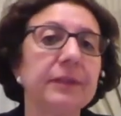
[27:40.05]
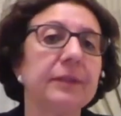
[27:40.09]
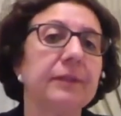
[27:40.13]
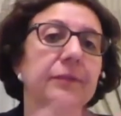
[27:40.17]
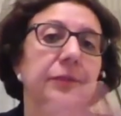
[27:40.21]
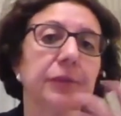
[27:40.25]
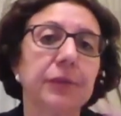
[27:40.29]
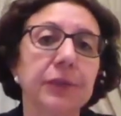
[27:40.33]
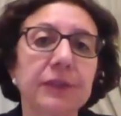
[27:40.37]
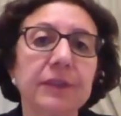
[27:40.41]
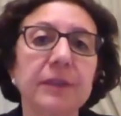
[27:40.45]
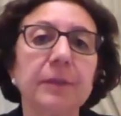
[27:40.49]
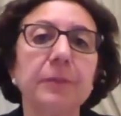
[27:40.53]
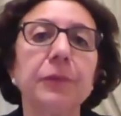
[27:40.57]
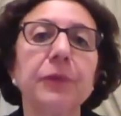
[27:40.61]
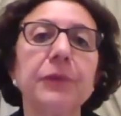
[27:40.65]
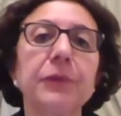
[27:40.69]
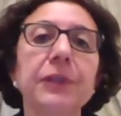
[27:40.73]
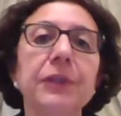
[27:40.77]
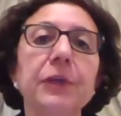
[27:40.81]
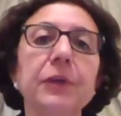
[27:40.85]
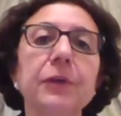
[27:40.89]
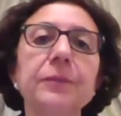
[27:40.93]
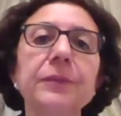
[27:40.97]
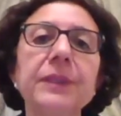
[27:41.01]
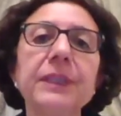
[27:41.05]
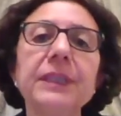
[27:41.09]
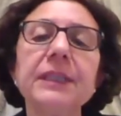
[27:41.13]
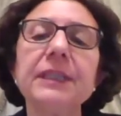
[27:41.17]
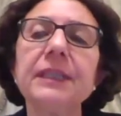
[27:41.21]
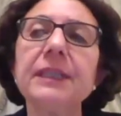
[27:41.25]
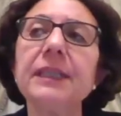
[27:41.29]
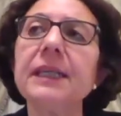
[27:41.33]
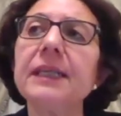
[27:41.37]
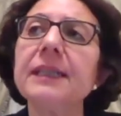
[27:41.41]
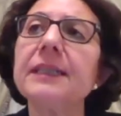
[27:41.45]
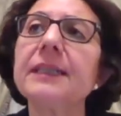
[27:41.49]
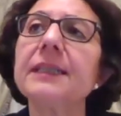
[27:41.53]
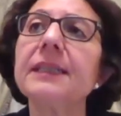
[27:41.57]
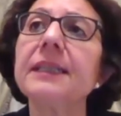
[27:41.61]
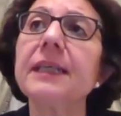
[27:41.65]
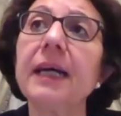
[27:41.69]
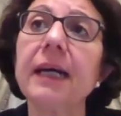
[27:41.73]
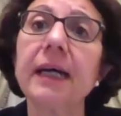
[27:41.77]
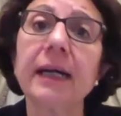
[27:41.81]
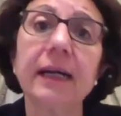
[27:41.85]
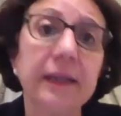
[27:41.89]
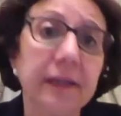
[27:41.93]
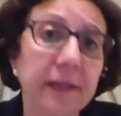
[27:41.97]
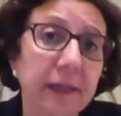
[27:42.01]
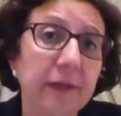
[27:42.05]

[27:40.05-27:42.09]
for example, the committee has done,